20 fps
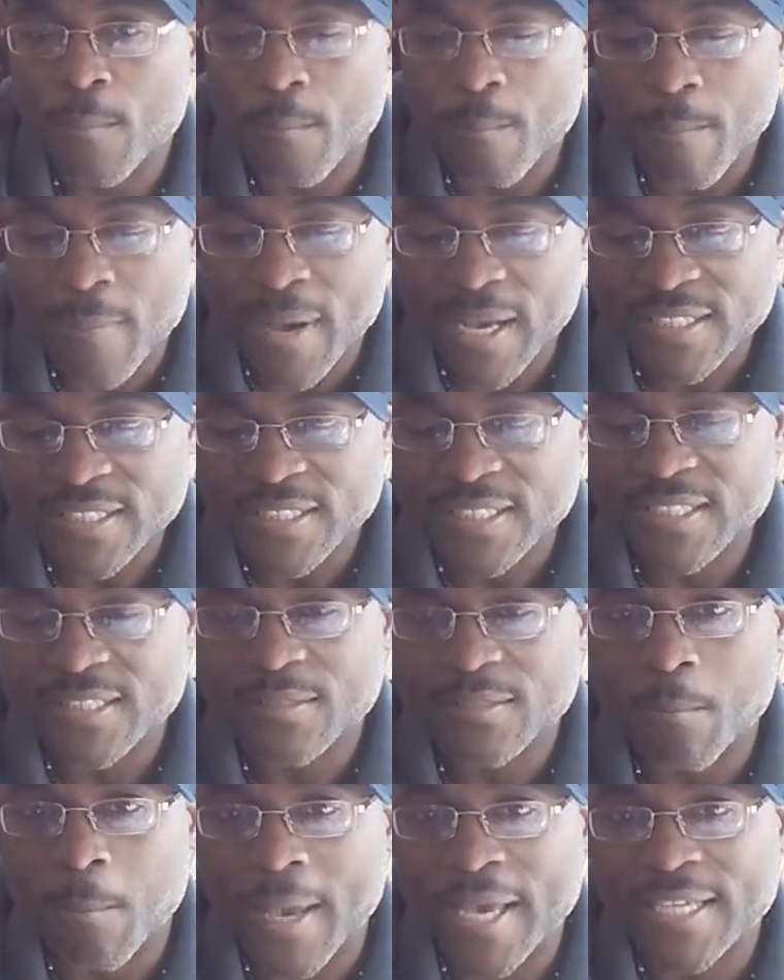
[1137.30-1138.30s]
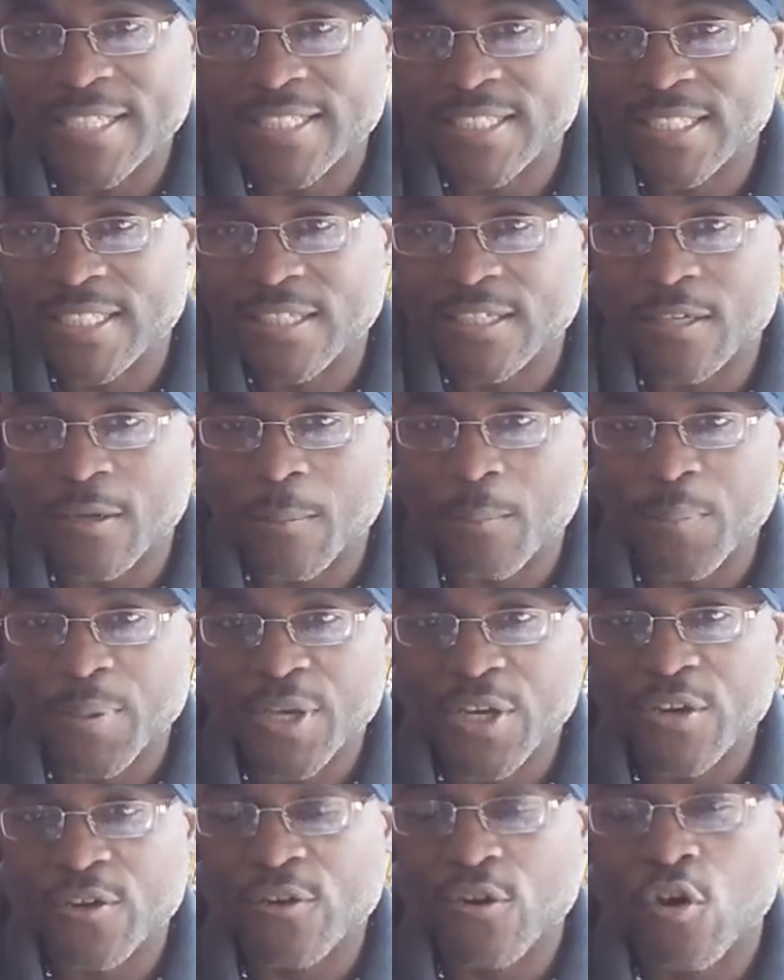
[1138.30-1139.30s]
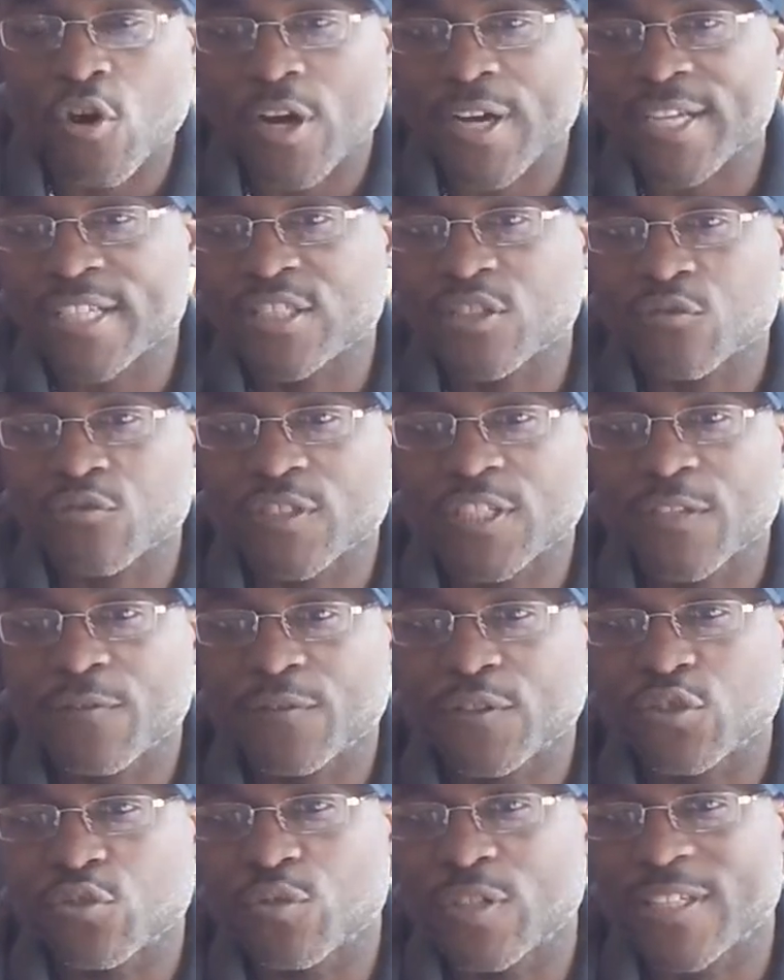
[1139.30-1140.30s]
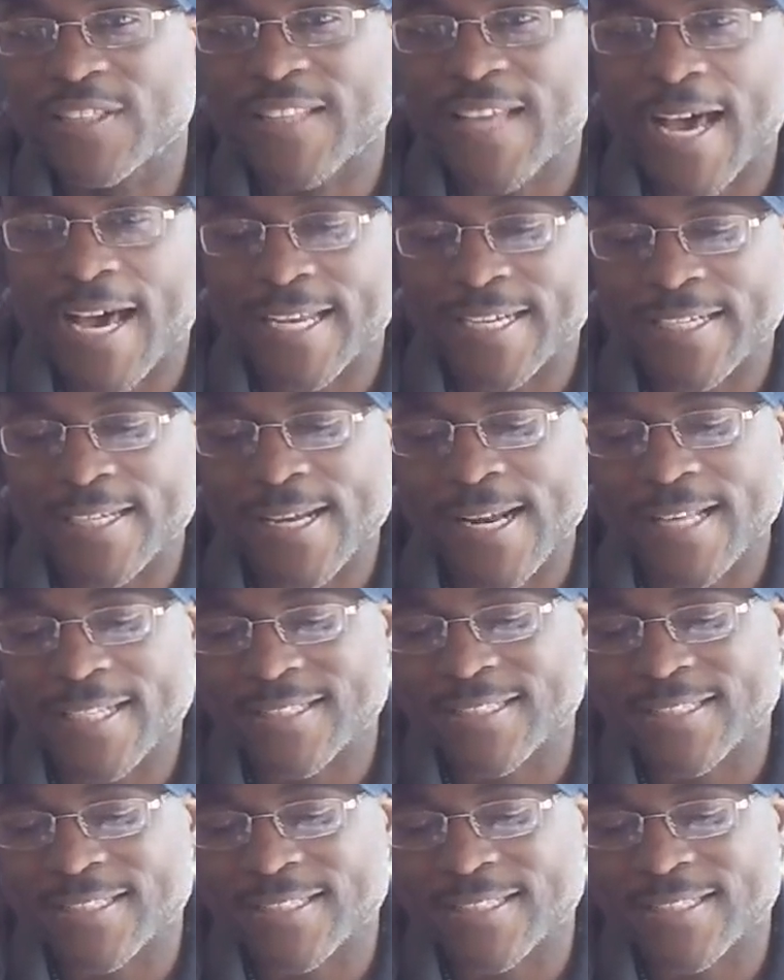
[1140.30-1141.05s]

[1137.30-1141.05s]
makes it appear, or in Josephus you get the idea that